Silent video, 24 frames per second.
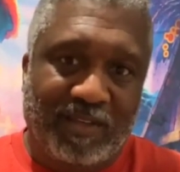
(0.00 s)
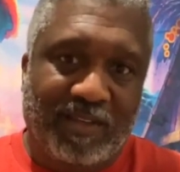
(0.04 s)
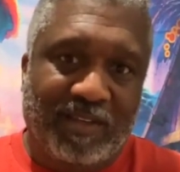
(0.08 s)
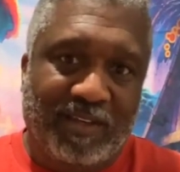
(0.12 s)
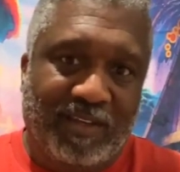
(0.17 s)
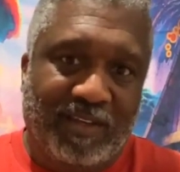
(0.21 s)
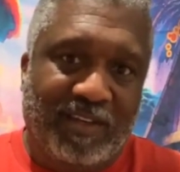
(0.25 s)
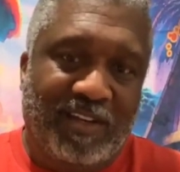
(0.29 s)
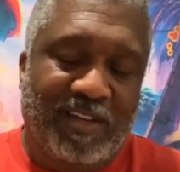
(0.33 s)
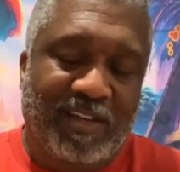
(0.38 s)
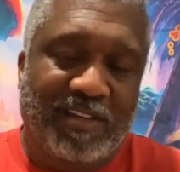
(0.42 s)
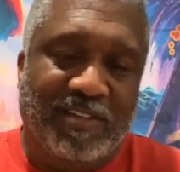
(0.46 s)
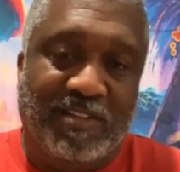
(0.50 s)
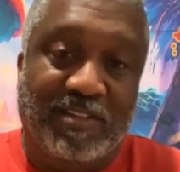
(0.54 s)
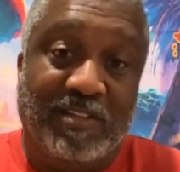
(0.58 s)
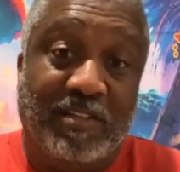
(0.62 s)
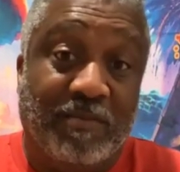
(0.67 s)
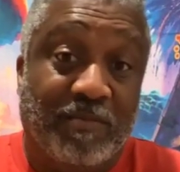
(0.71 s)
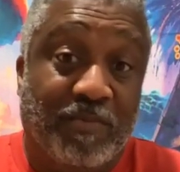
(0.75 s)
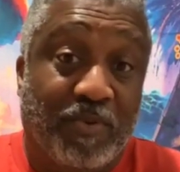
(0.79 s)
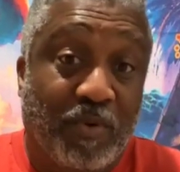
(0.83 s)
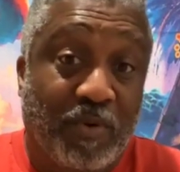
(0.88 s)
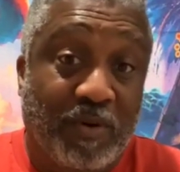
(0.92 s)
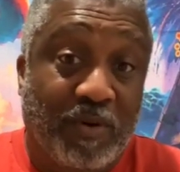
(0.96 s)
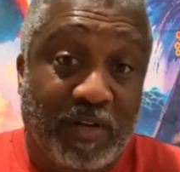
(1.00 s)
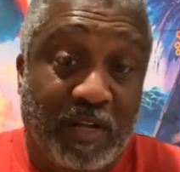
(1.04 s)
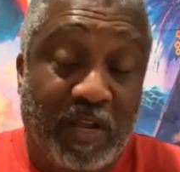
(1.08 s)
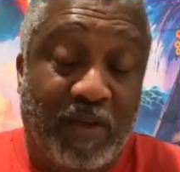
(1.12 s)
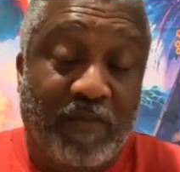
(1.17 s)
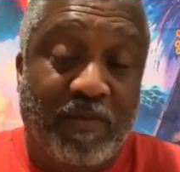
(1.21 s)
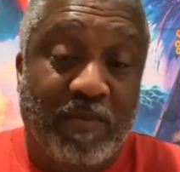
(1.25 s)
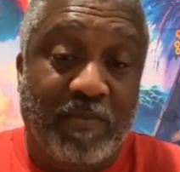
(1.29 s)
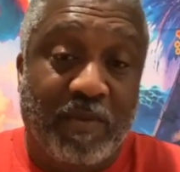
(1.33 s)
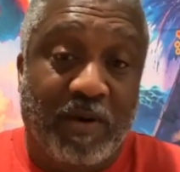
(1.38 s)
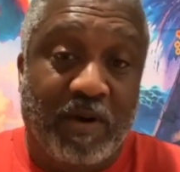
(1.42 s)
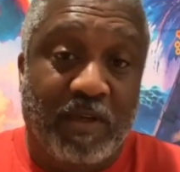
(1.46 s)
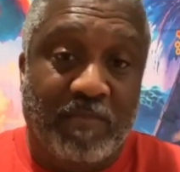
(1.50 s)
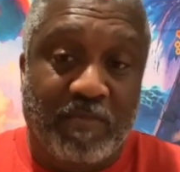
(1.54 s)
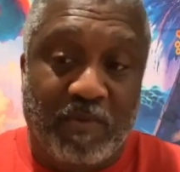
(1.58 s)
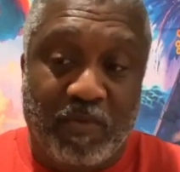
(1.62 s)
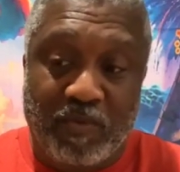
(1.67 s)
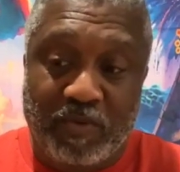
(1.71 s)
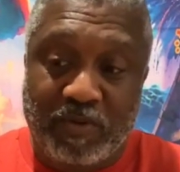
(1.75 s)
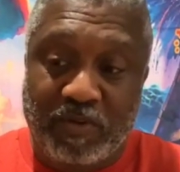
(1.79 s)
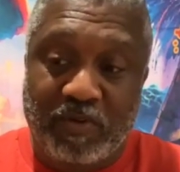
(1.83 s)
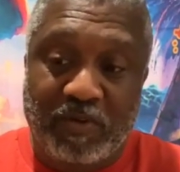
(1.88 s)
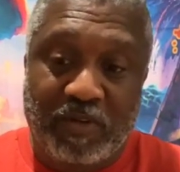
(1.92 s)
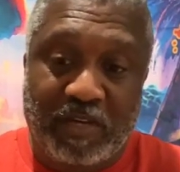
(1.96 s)
It is. It's important every month,
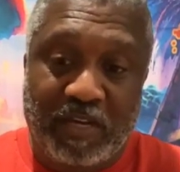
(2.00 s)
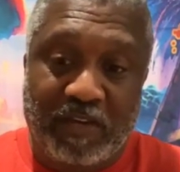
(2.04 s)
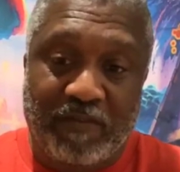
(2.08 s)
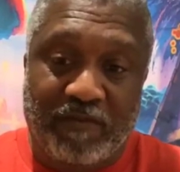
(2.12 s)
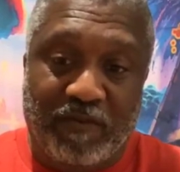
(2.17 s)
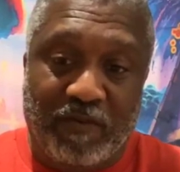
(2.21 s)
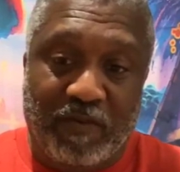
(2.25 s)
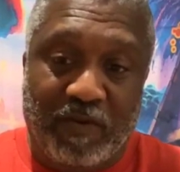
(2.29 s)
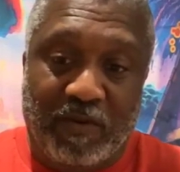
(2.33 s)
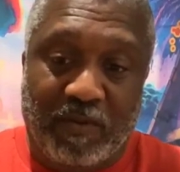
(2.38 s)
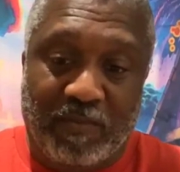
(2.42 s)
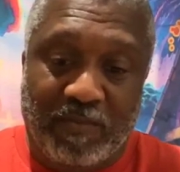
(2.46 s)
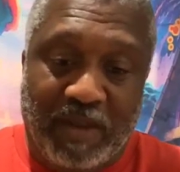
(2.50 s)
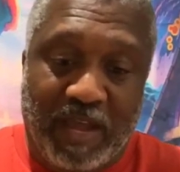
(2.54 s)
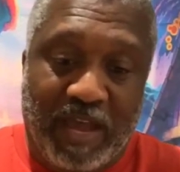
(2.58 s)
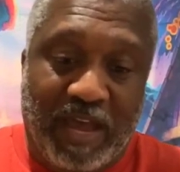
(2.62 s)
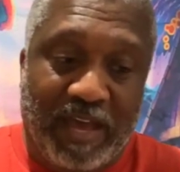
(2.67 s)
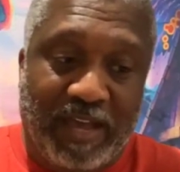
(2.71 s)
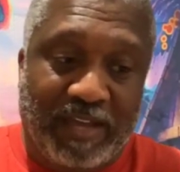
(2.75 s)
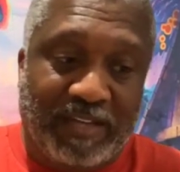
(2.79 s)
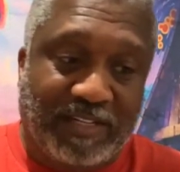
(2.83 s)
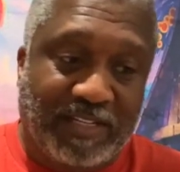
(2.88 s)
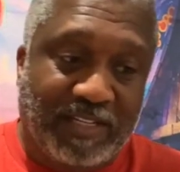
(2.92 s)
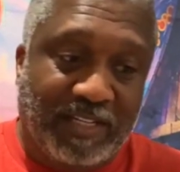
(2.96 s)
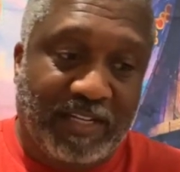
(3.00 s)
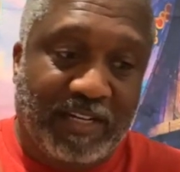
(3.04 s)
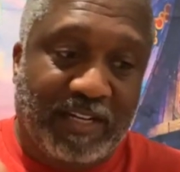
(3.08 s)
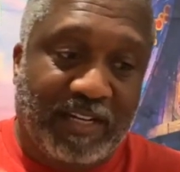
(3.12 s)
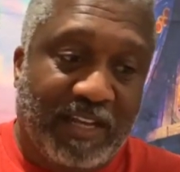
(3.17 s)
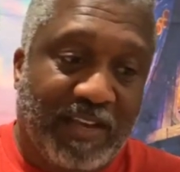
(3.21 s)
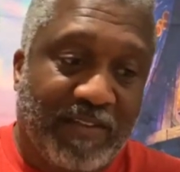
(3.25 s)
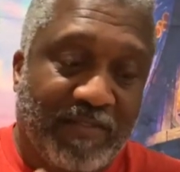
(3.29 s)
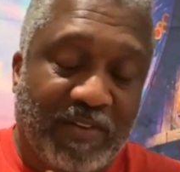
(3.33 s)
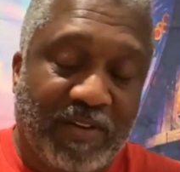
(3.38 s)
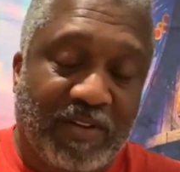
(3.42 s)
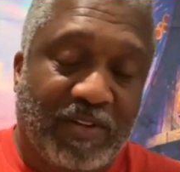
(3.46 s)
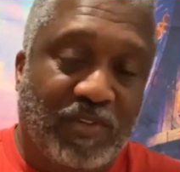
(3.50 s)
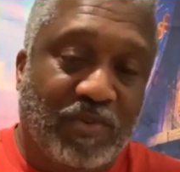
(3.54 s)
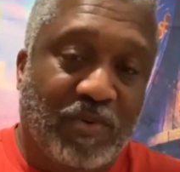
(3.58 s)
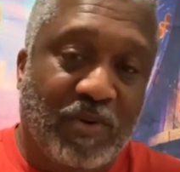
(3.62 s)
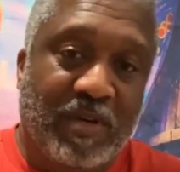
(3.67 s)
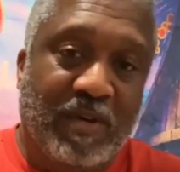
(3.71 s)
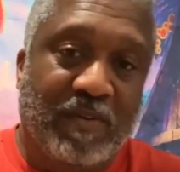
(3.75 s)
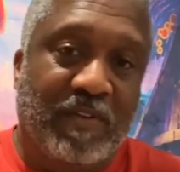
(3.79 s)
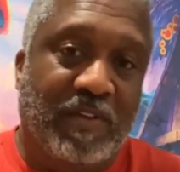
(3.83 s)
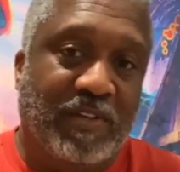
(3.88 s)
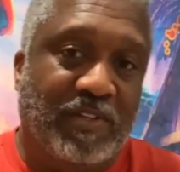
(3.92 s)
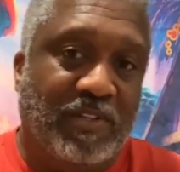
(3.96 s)
but when you get from 9, 10, 11, and
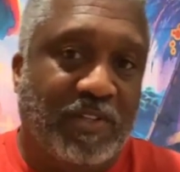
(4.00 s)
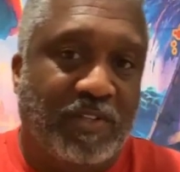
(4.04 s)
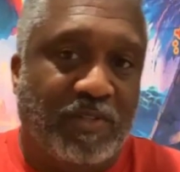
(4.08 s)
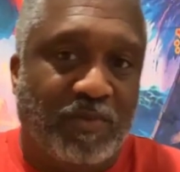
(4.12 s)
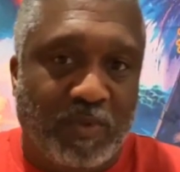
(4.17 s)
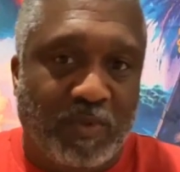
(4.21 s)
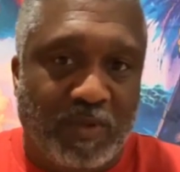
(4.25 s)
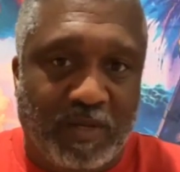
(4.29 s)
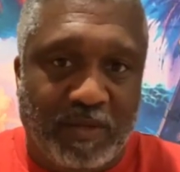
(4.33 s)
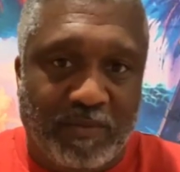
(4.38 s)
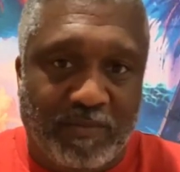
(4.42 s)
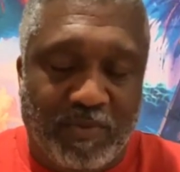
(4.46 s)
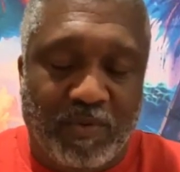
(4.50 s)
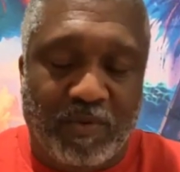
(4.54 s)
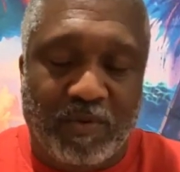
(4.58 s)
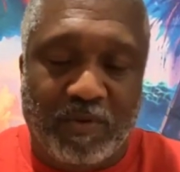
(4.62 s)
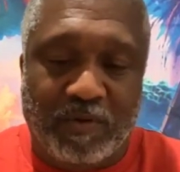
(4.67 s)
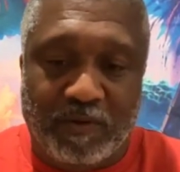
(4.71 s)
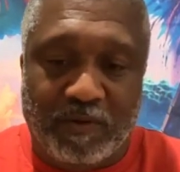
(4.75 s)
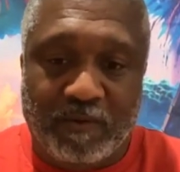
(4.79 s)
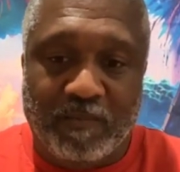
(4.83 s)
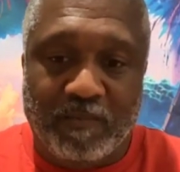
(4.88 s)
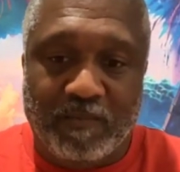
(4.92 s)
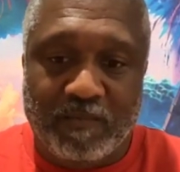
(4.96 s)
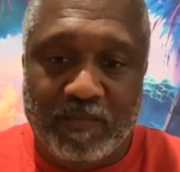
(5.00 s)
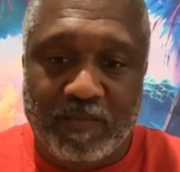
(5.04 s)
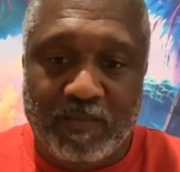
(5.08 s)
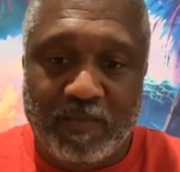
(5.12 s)
12, that shit's real important.